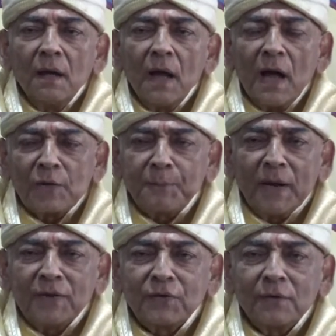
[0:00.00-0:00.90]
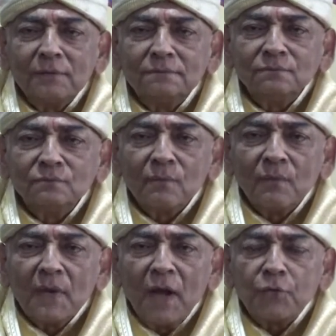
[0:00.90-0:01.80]
aspects
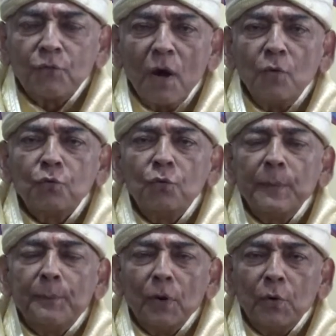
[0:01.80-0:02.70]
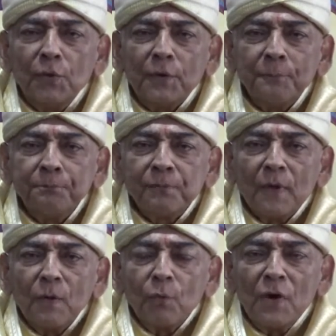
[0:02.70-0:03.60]
as to how to depollute.
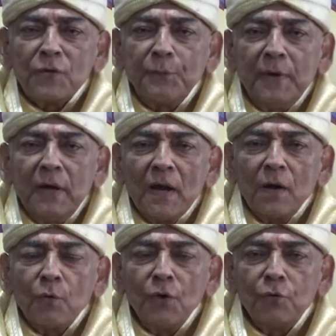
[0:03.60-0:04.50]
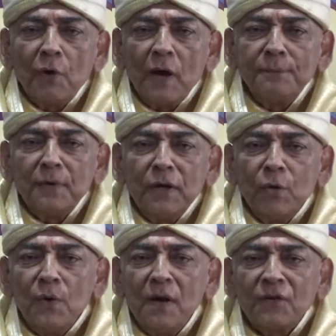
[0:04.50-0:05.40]
Once we are going to have the
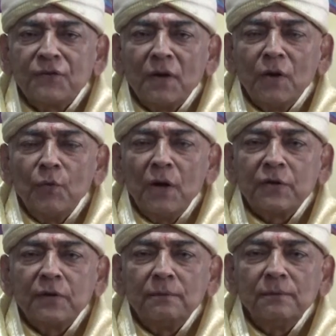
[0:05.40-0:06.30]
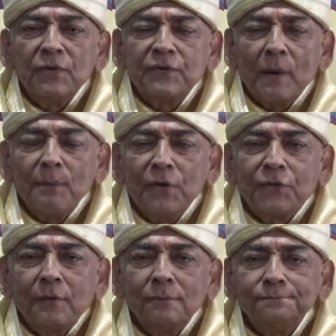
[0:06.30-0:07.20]
new industrial units established,